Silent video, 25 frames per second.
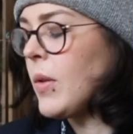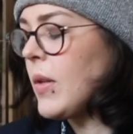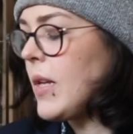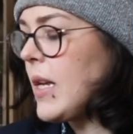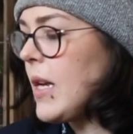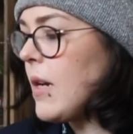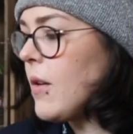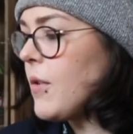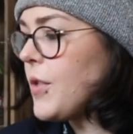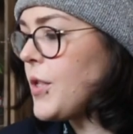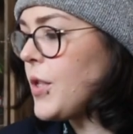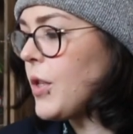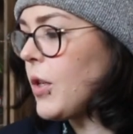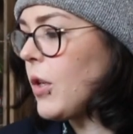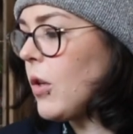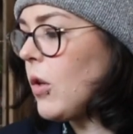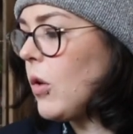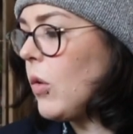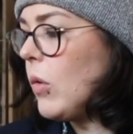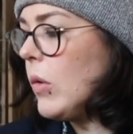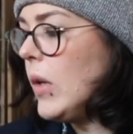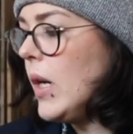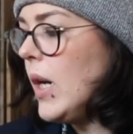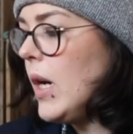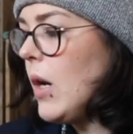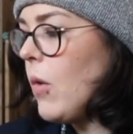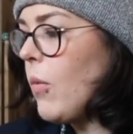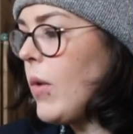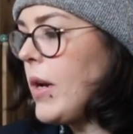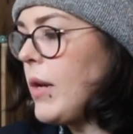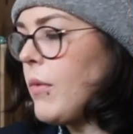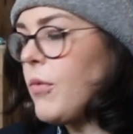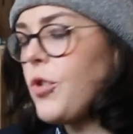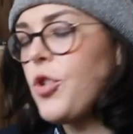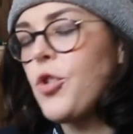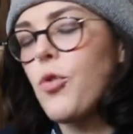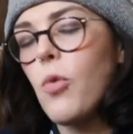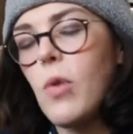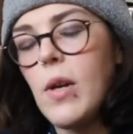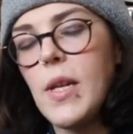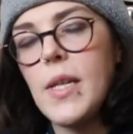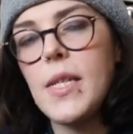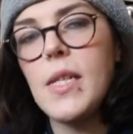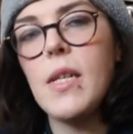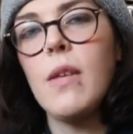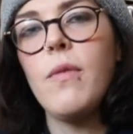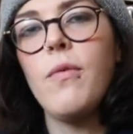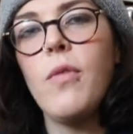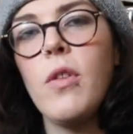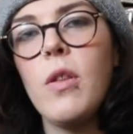of years ago when it was
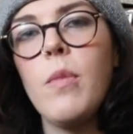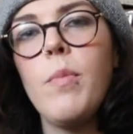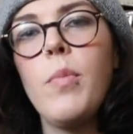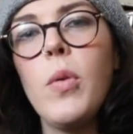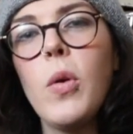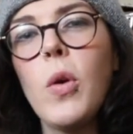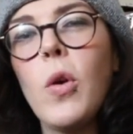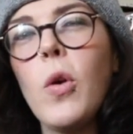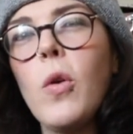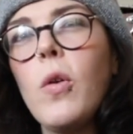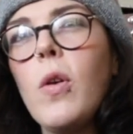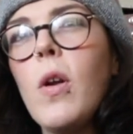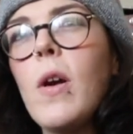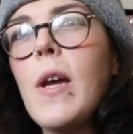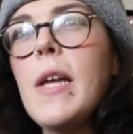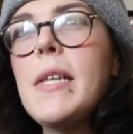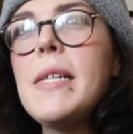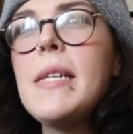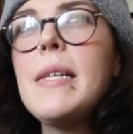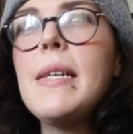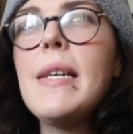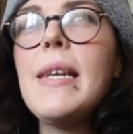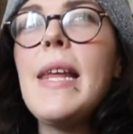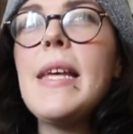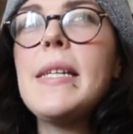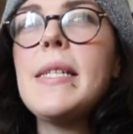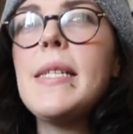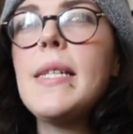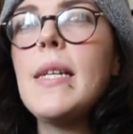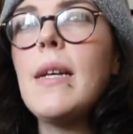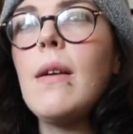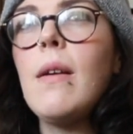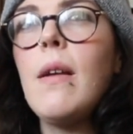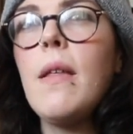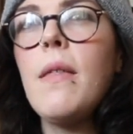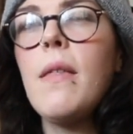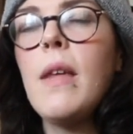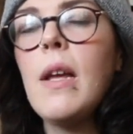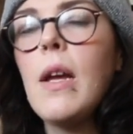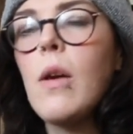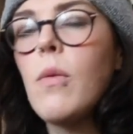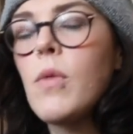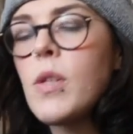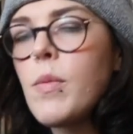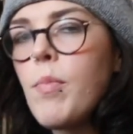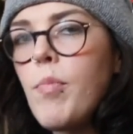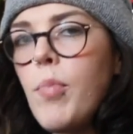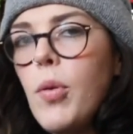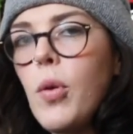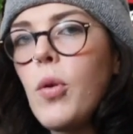shortlisted for the Booker. Now I didn't necessarily think it
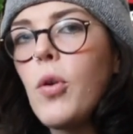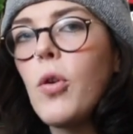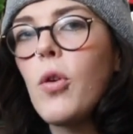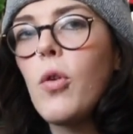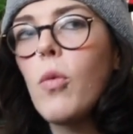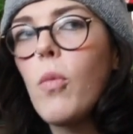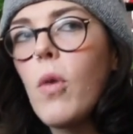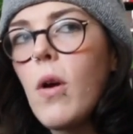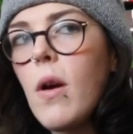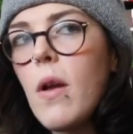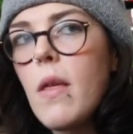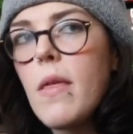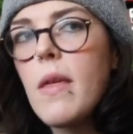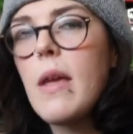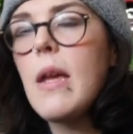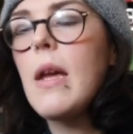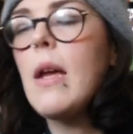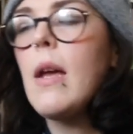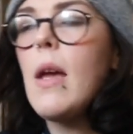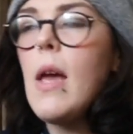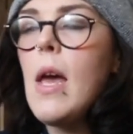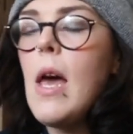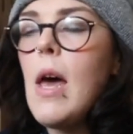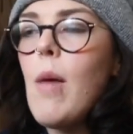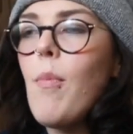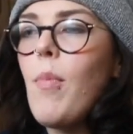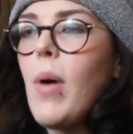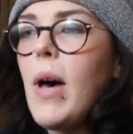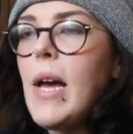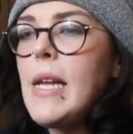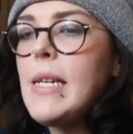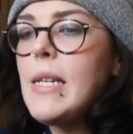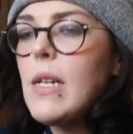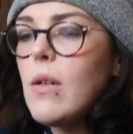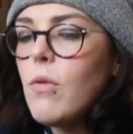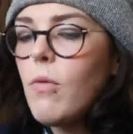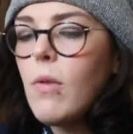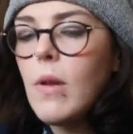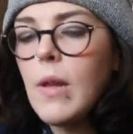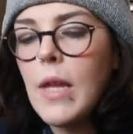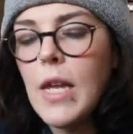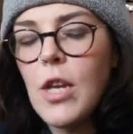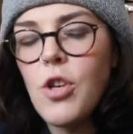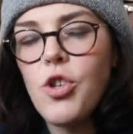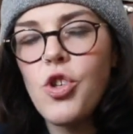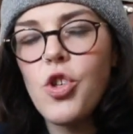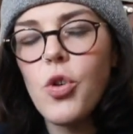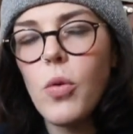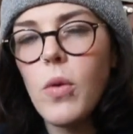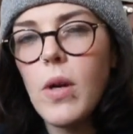was Booker worthy but I did really
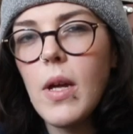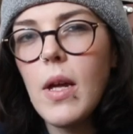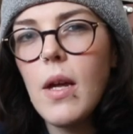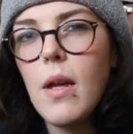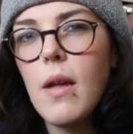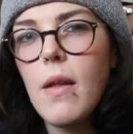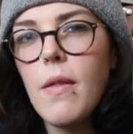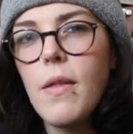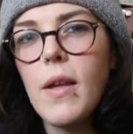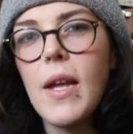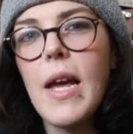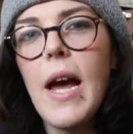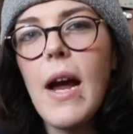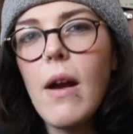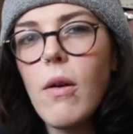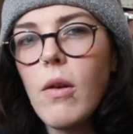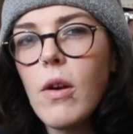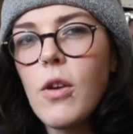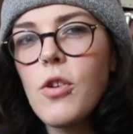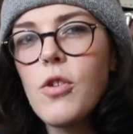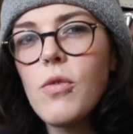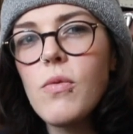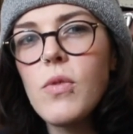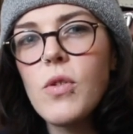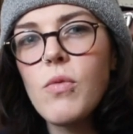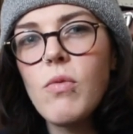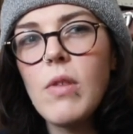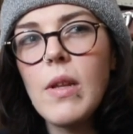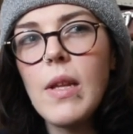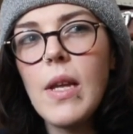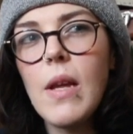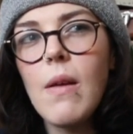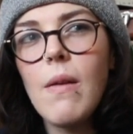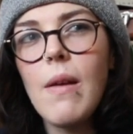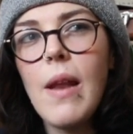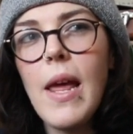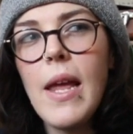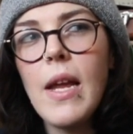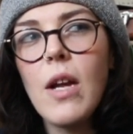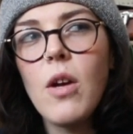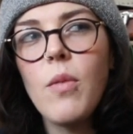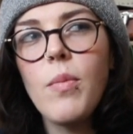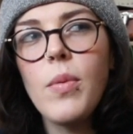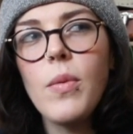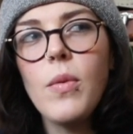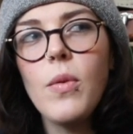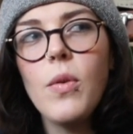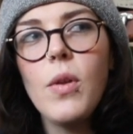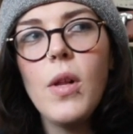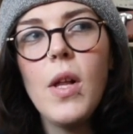enjoy it. The character was really
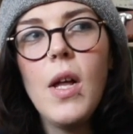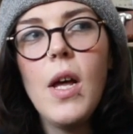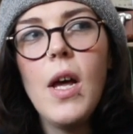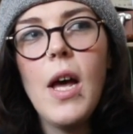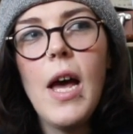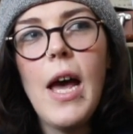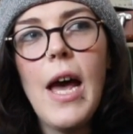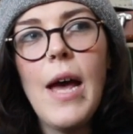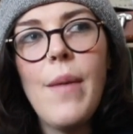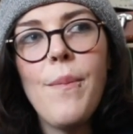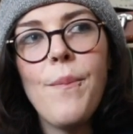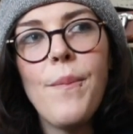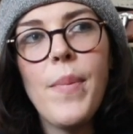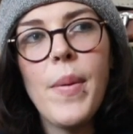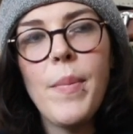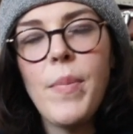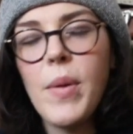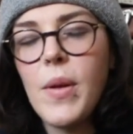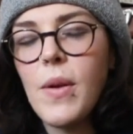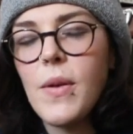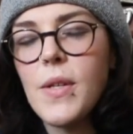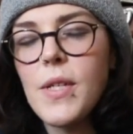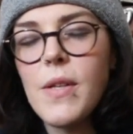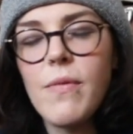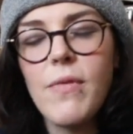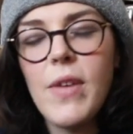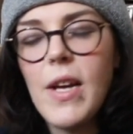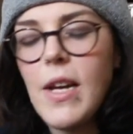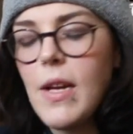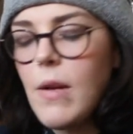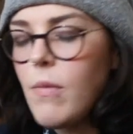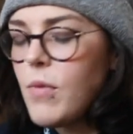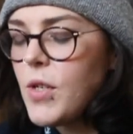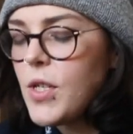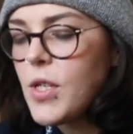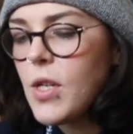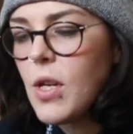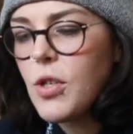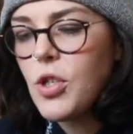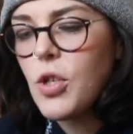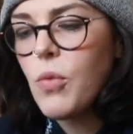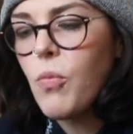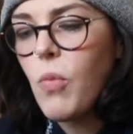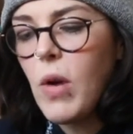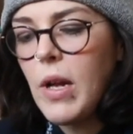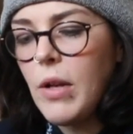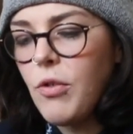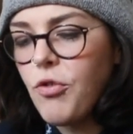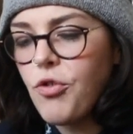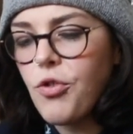unlikable um, but because of that it was such a
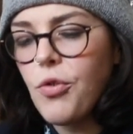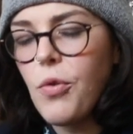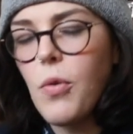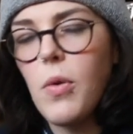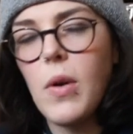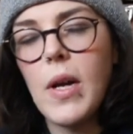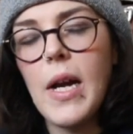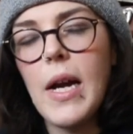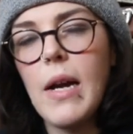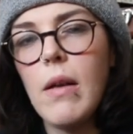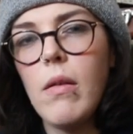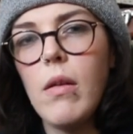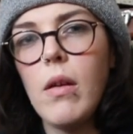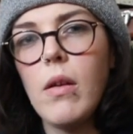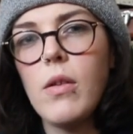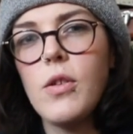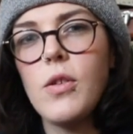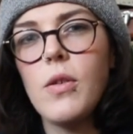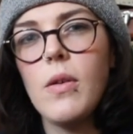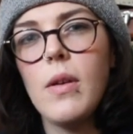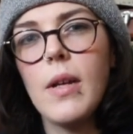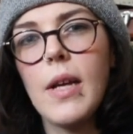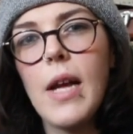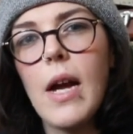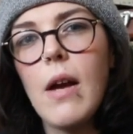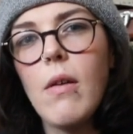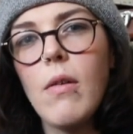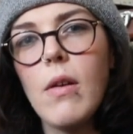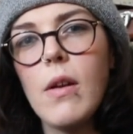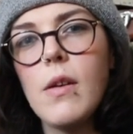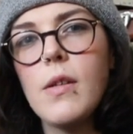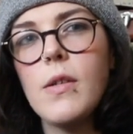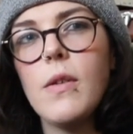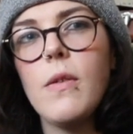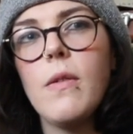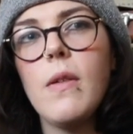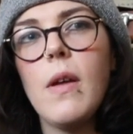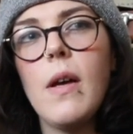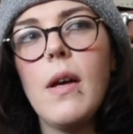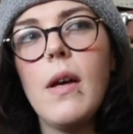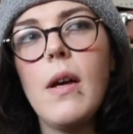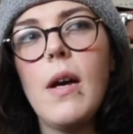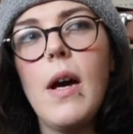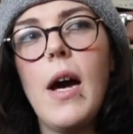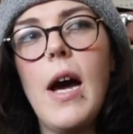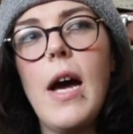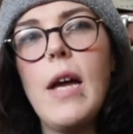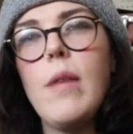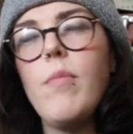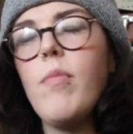well drawn character and a character that
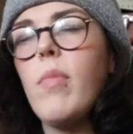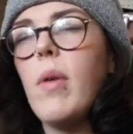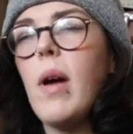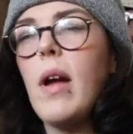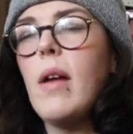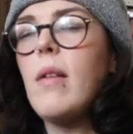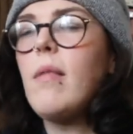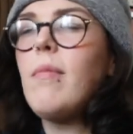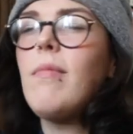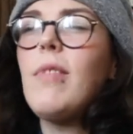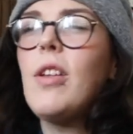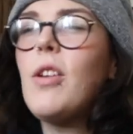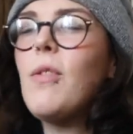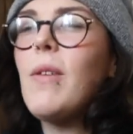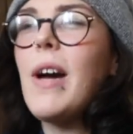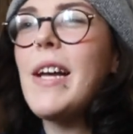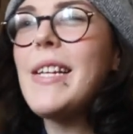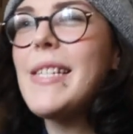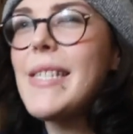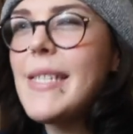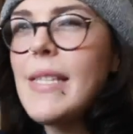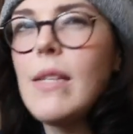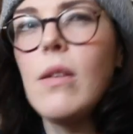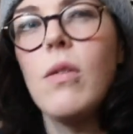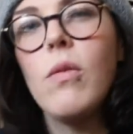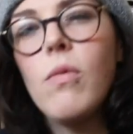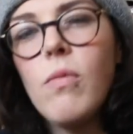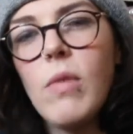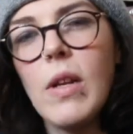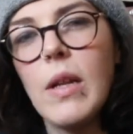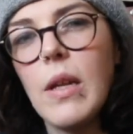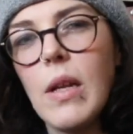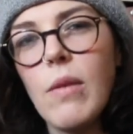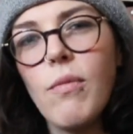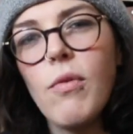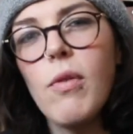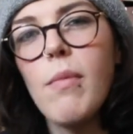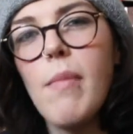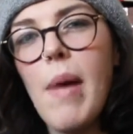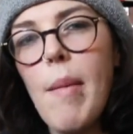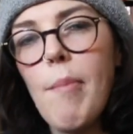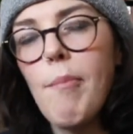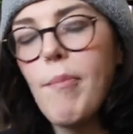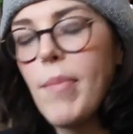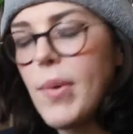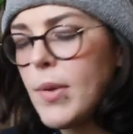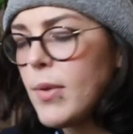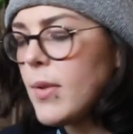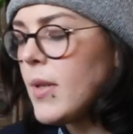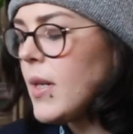I, I you know I still really
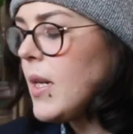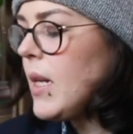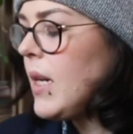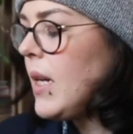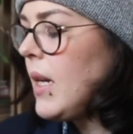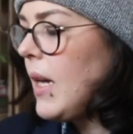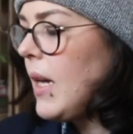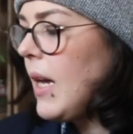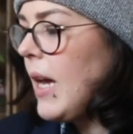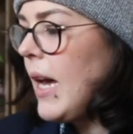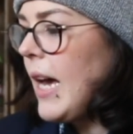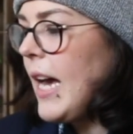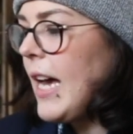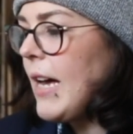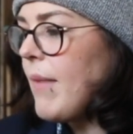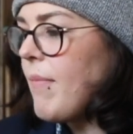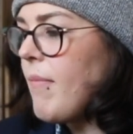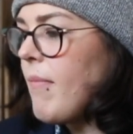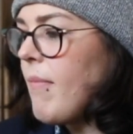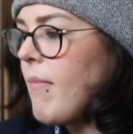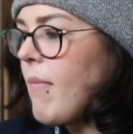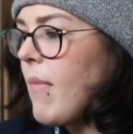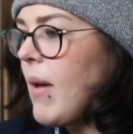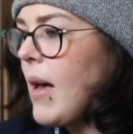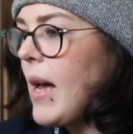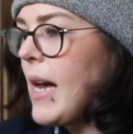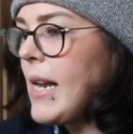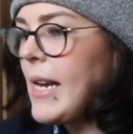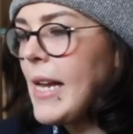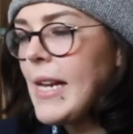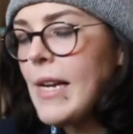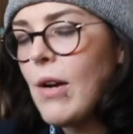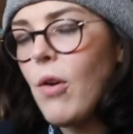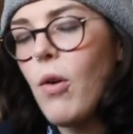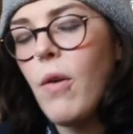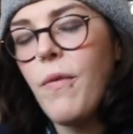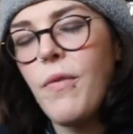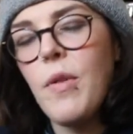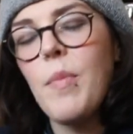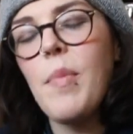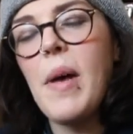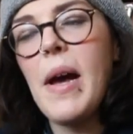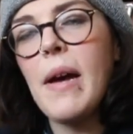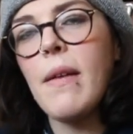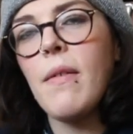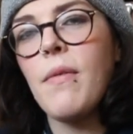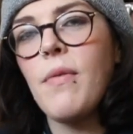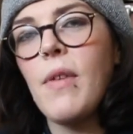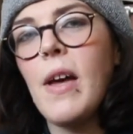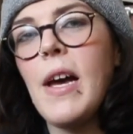remember um, and I off the
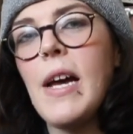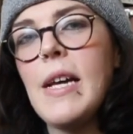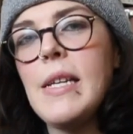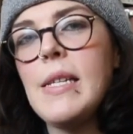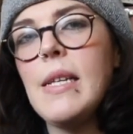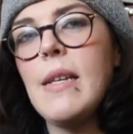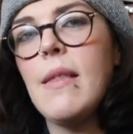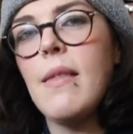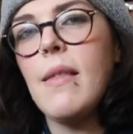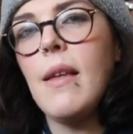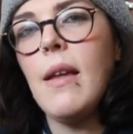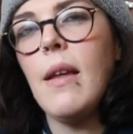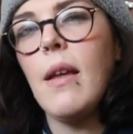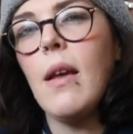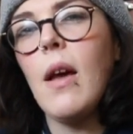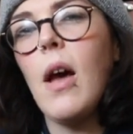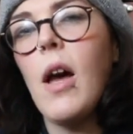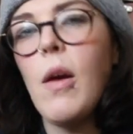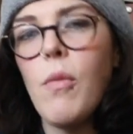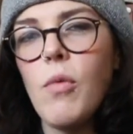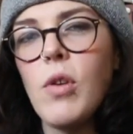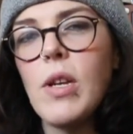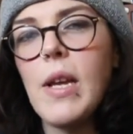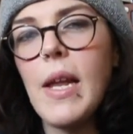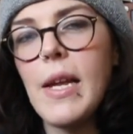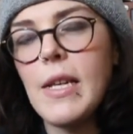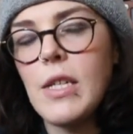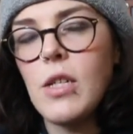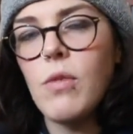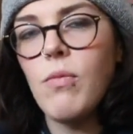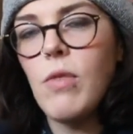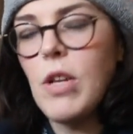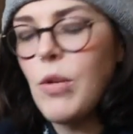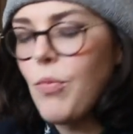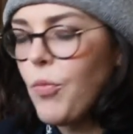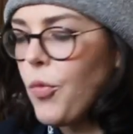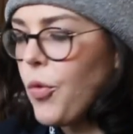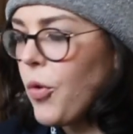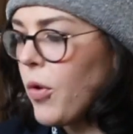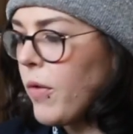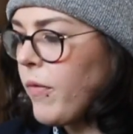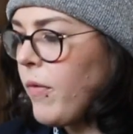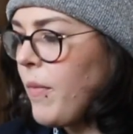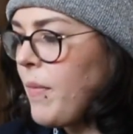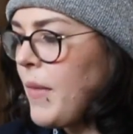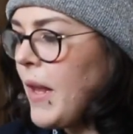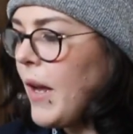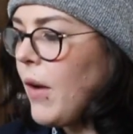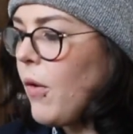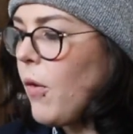back of that I did think I would like to read more
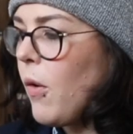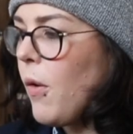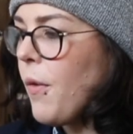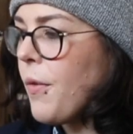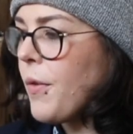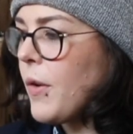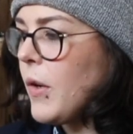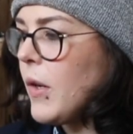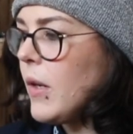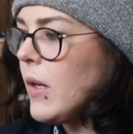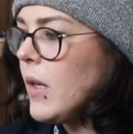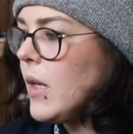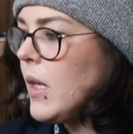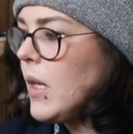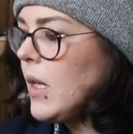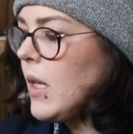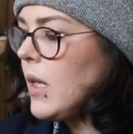from that author.